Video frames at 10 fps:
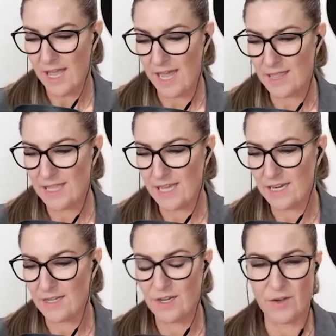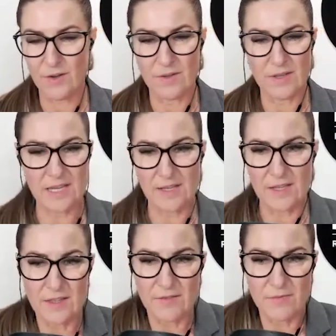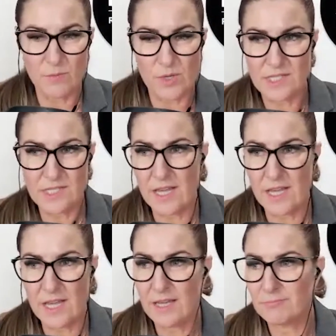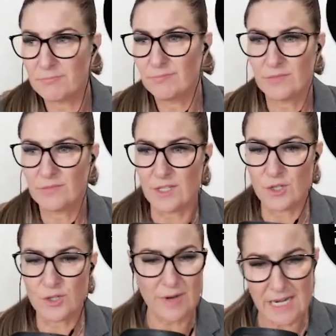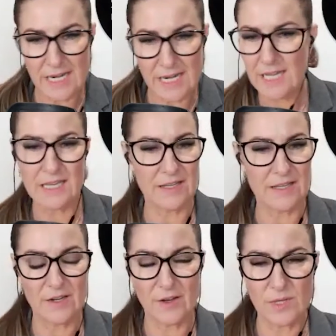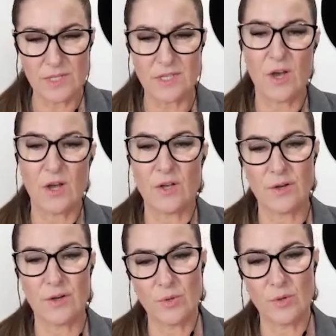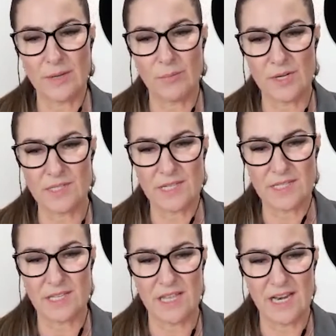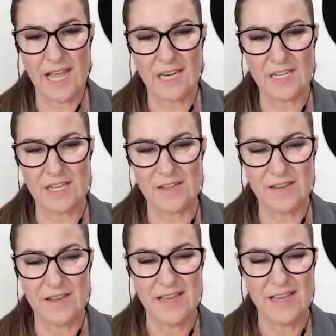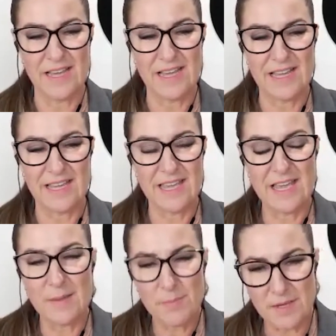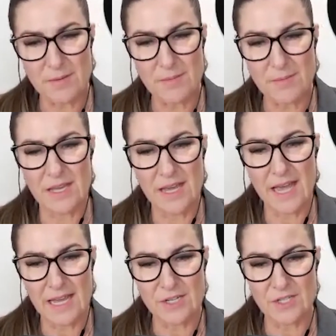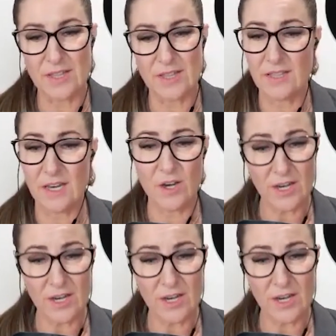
And then what's their training? What's the whole onboarding process? And then how do you keep them engaged so that they're not